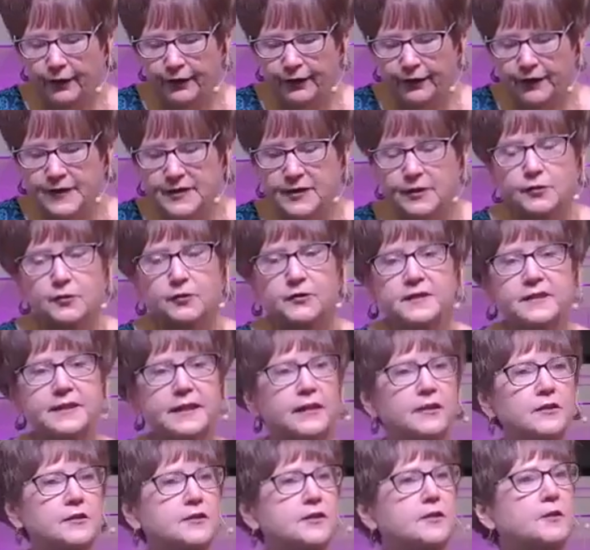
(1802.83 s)
physical
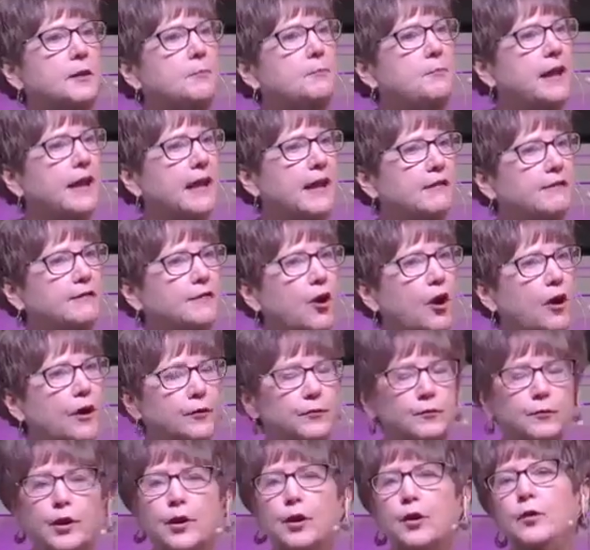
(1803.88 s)
cells may have
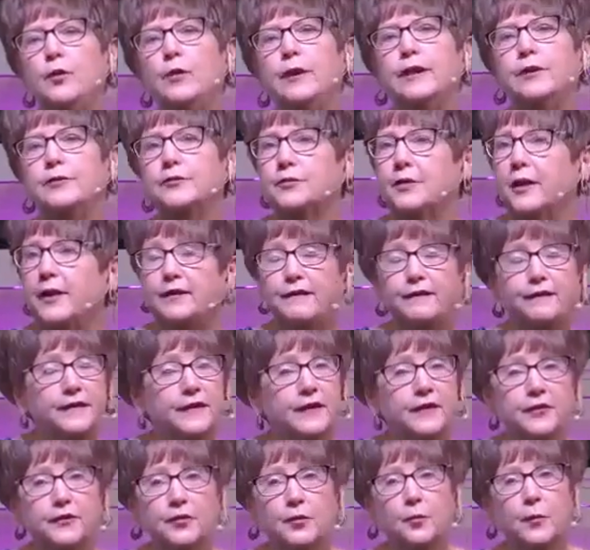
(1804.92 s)
gone rogue and are trying to
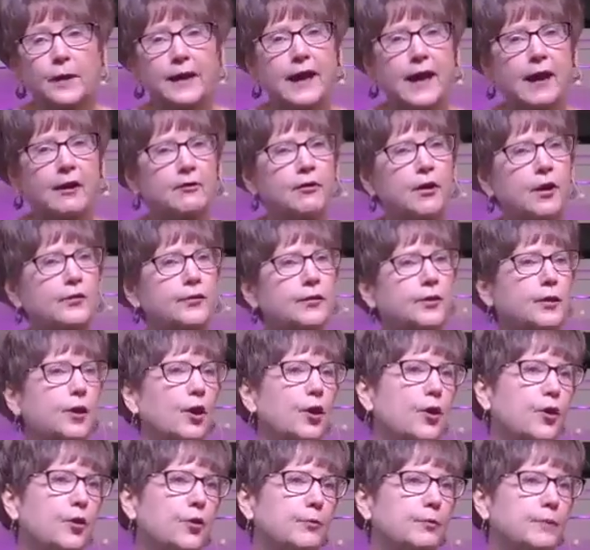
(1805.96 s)
figure their way out on their
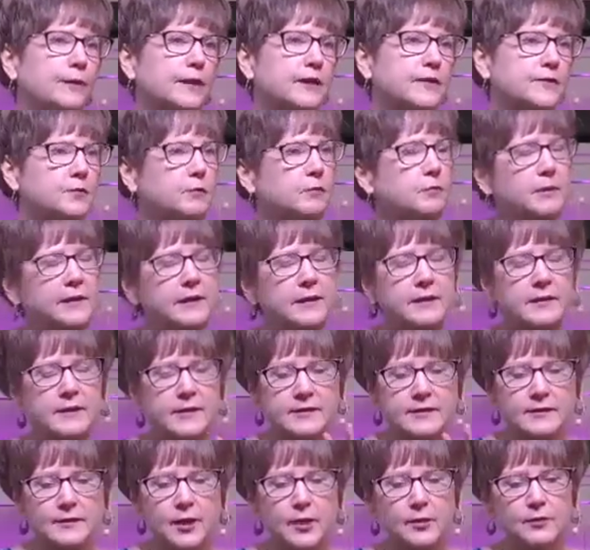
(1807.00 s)
own because we've been in
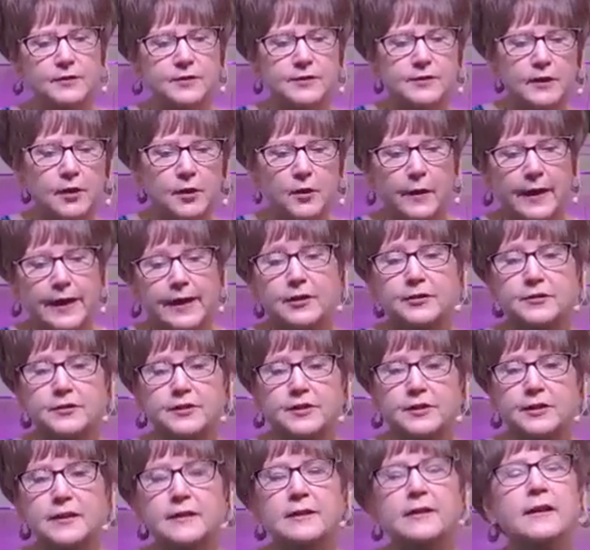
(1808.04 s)
this low, slow
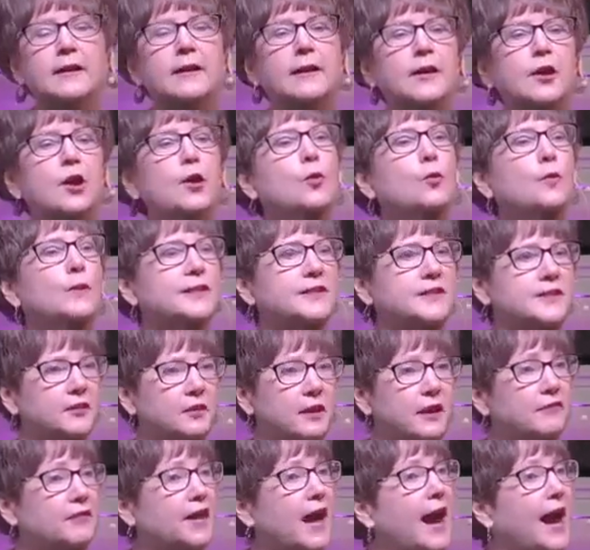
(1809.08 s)
energy, we still
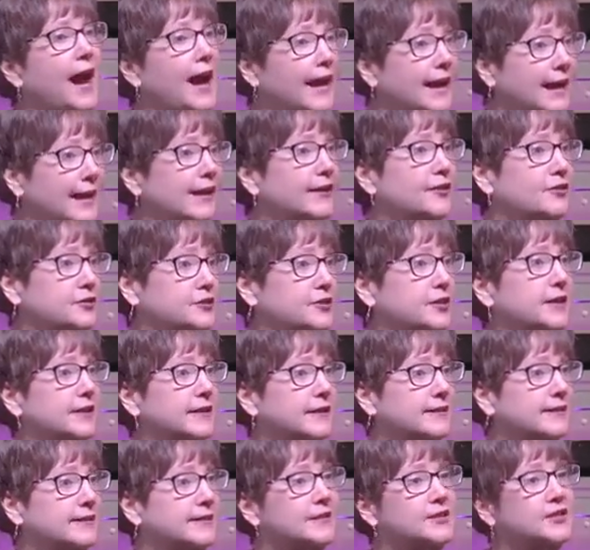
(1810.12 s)
have the high energy in
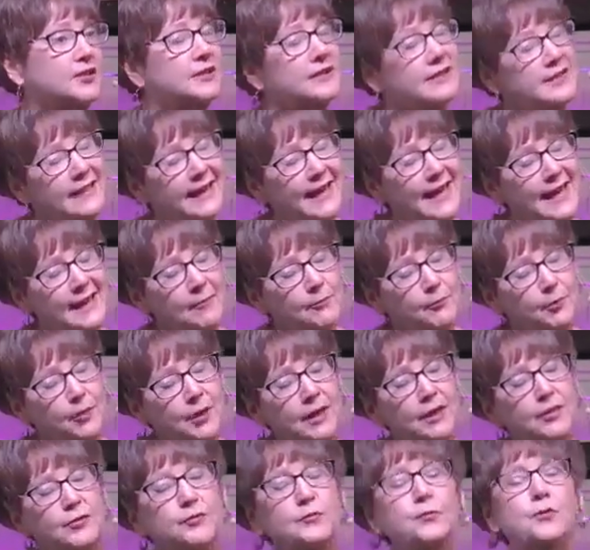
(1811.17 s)
us. It just can't
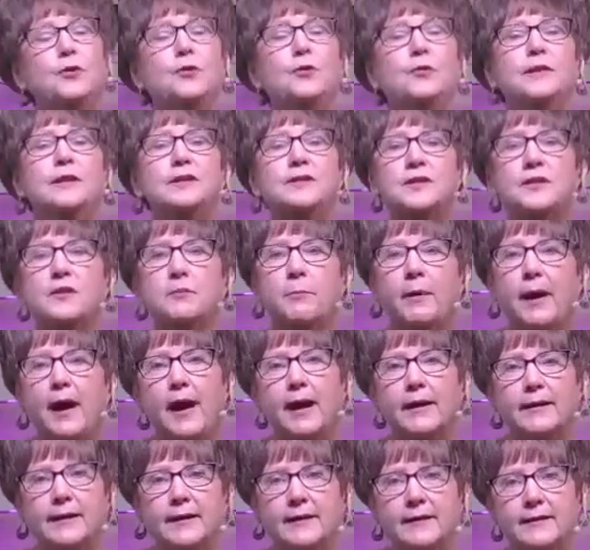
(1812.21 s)
break through into the
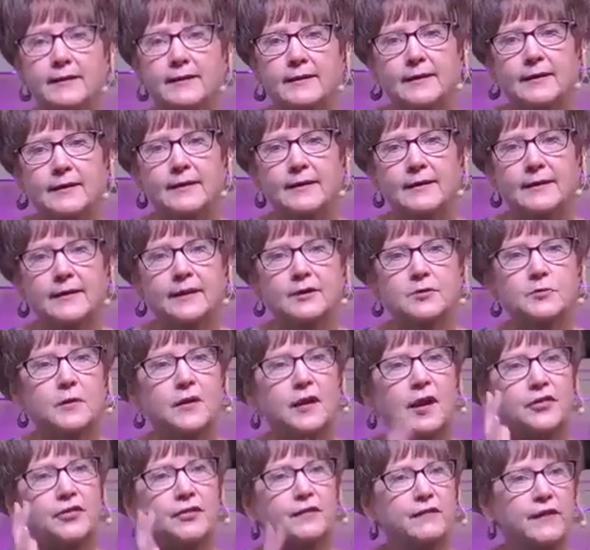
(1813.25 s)
body because we
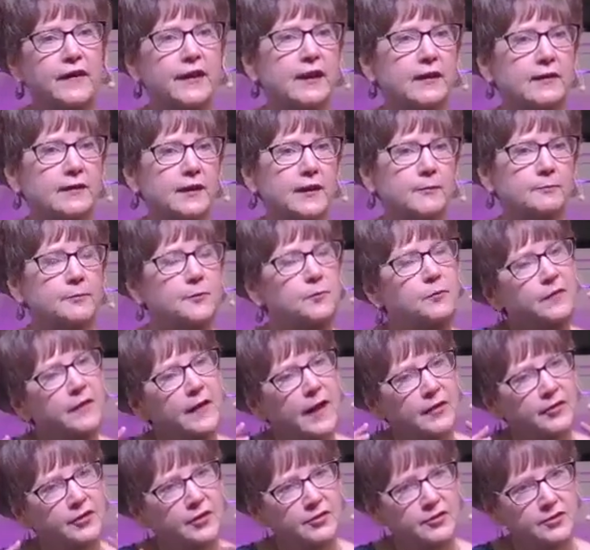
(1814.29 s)
got the veil up and we've
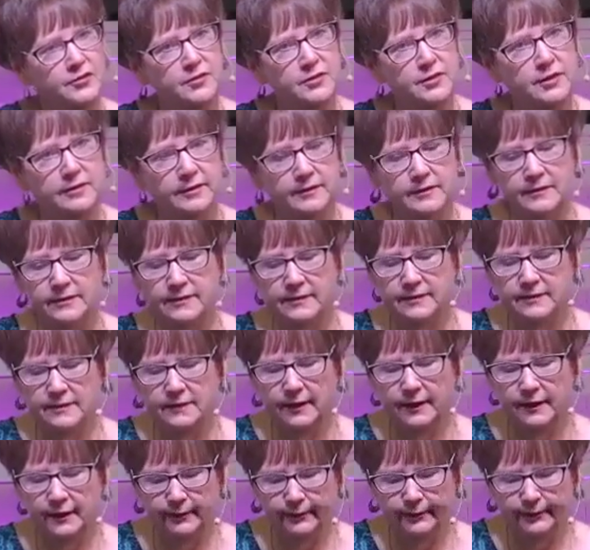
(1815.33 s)
got
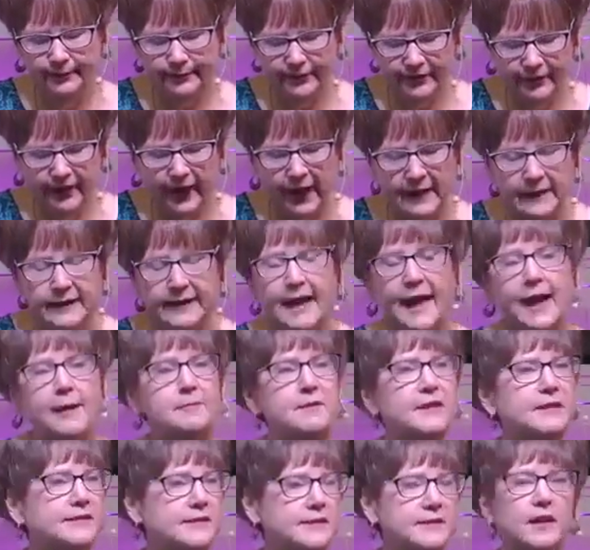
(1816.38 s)
the filing
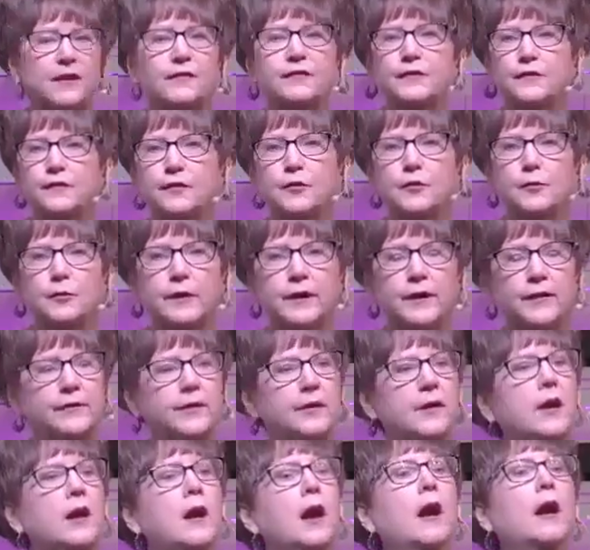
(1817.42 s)
cabinet stuffed full
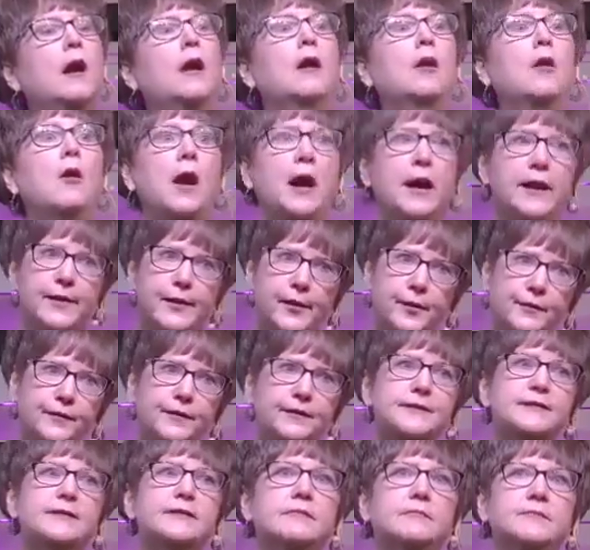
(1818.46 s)
with, oh, I know
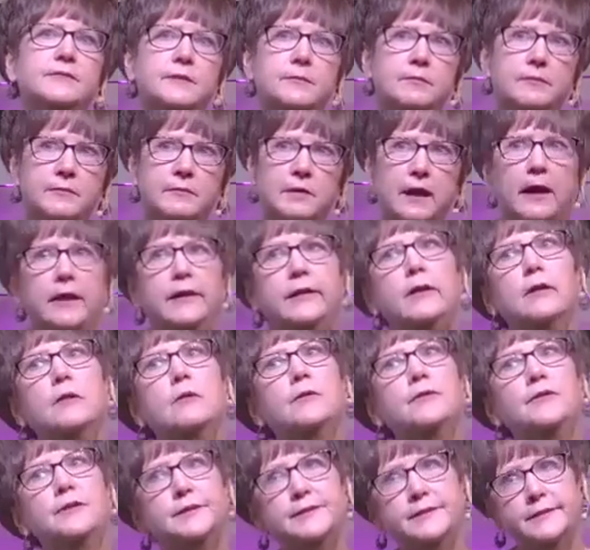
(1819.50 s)
this symptom. I know
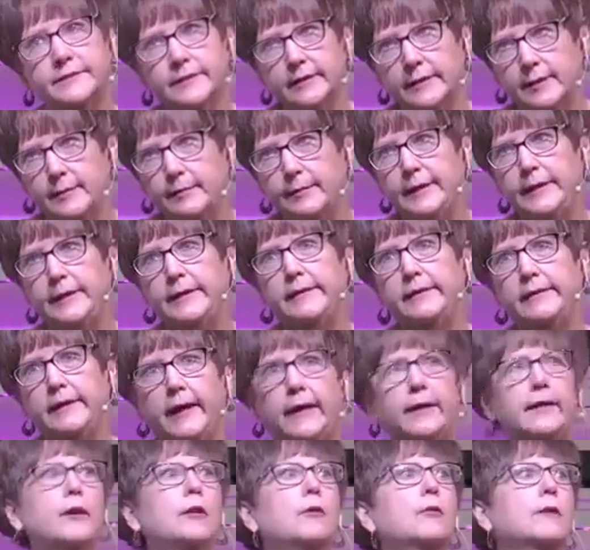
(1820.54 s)
what this is going to mean.
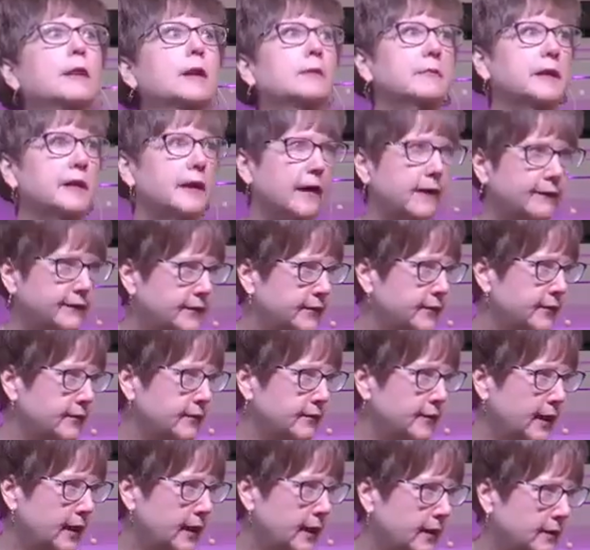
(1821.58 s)
I know what I'm going to have to do
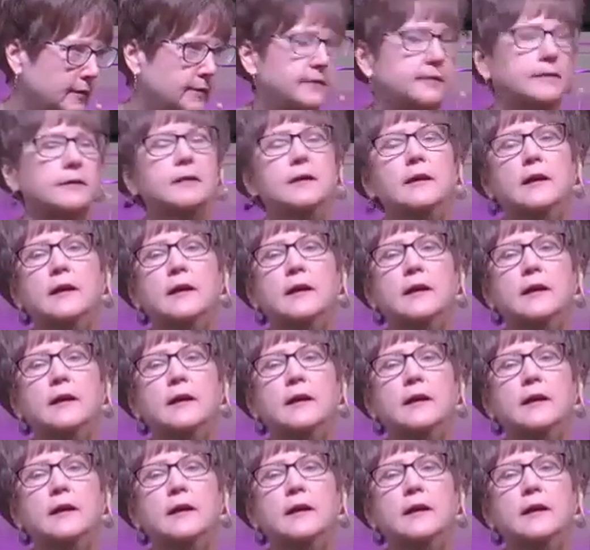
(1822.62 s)
next.